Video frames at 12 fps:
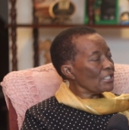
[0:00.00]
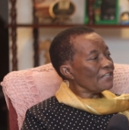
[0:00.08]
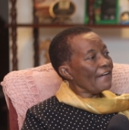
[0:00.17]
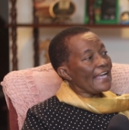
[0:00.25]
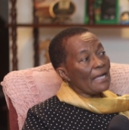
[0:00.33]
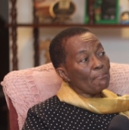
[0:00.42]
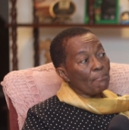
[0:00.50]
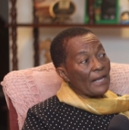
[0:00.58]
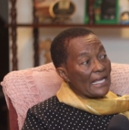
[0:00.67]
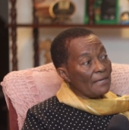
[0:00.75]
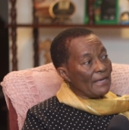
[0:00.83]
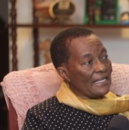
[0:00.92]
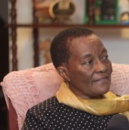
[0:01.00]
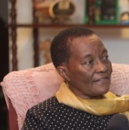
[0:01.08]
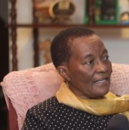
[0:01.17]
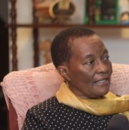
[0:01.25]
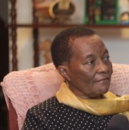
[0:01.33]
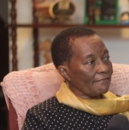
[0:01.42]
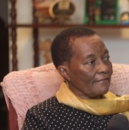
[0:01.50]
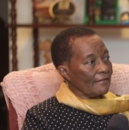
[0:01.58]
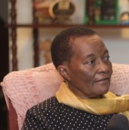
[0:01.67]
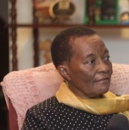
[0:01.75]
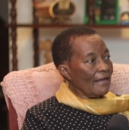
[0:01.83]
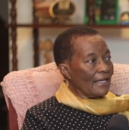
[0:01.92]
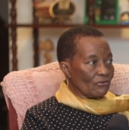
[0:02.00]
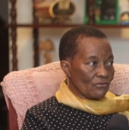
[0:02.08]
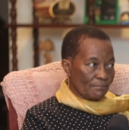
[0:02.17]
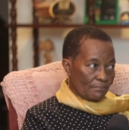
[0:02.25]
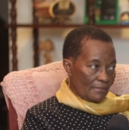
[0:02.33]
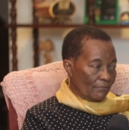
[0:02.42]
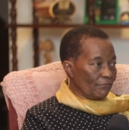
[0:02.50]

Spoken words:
But if I apply myself, I could.